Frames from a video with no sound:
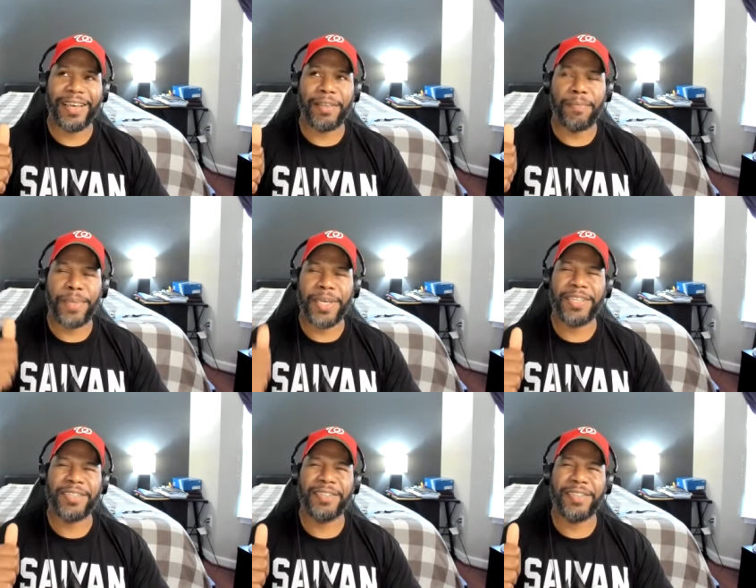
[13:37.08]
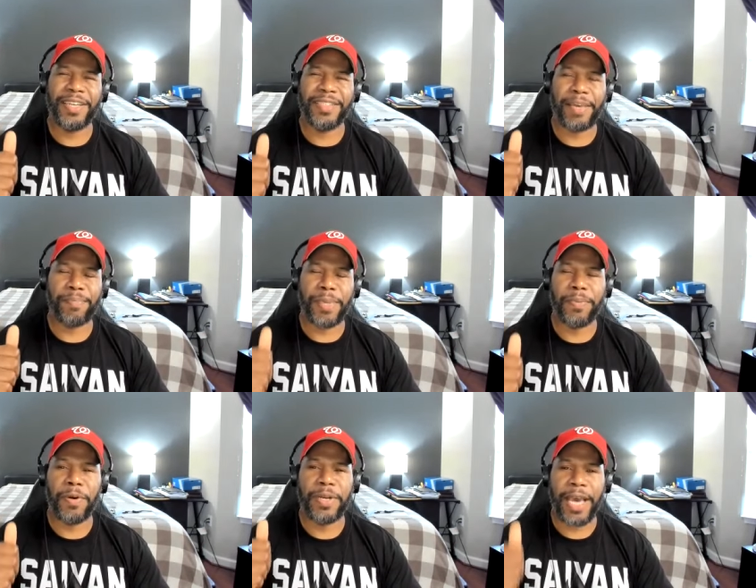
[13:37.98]
the biggest things that
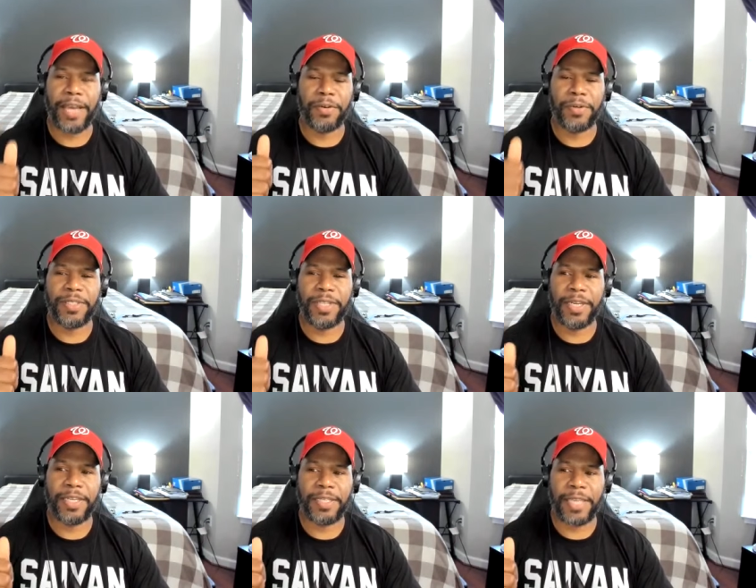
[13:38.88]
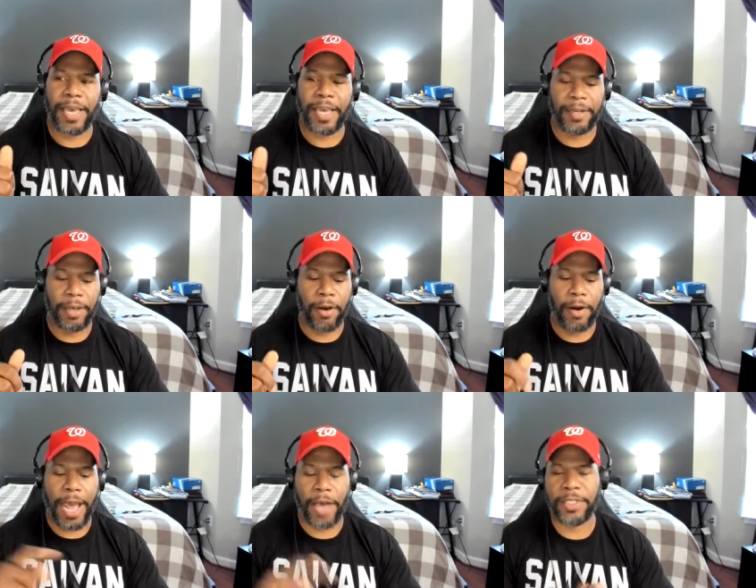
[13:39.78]
people are not noticing is that our
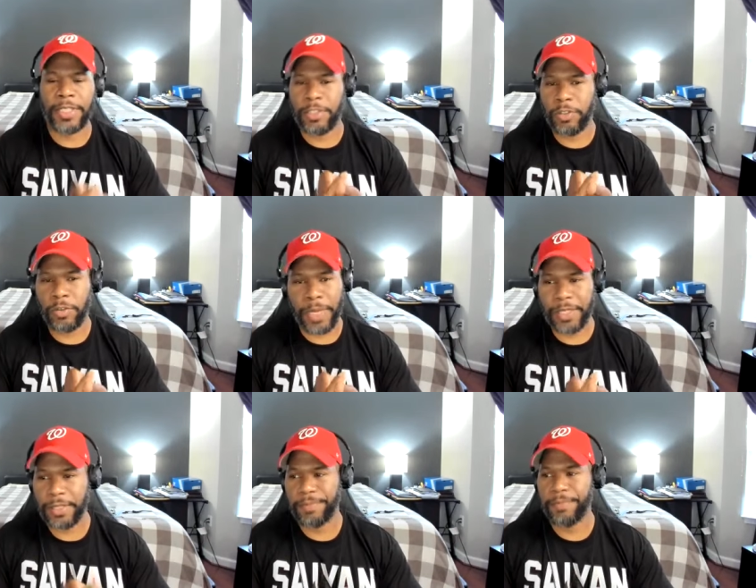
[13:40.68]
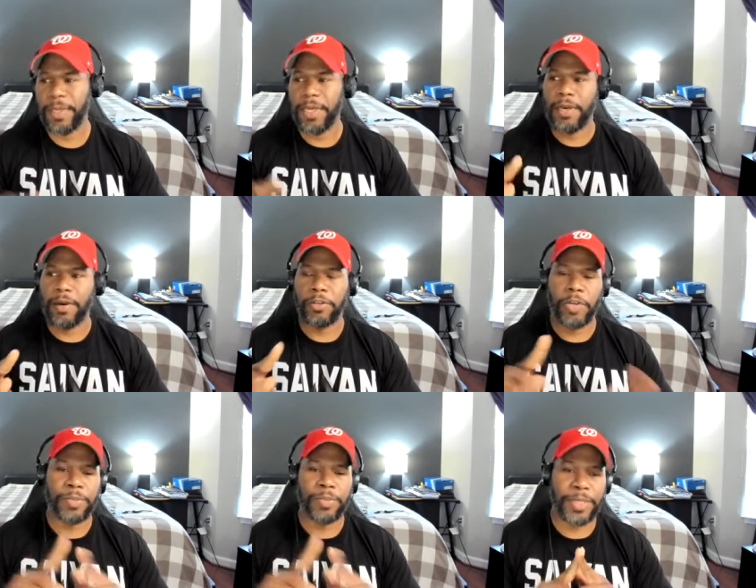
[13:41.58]
housing is too much. Our
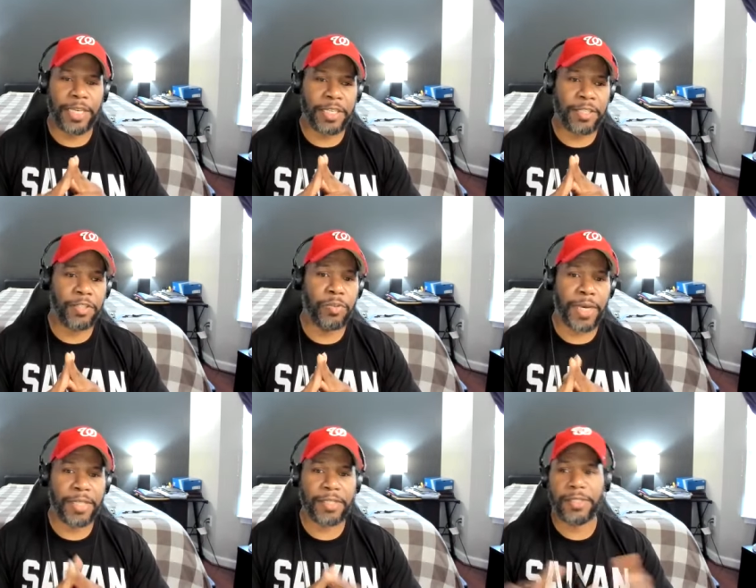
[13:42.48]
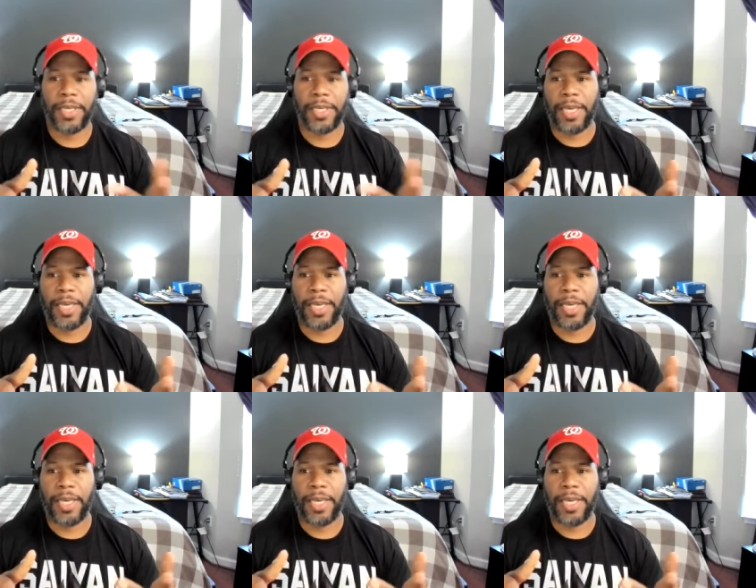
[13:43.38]
transportation is too much,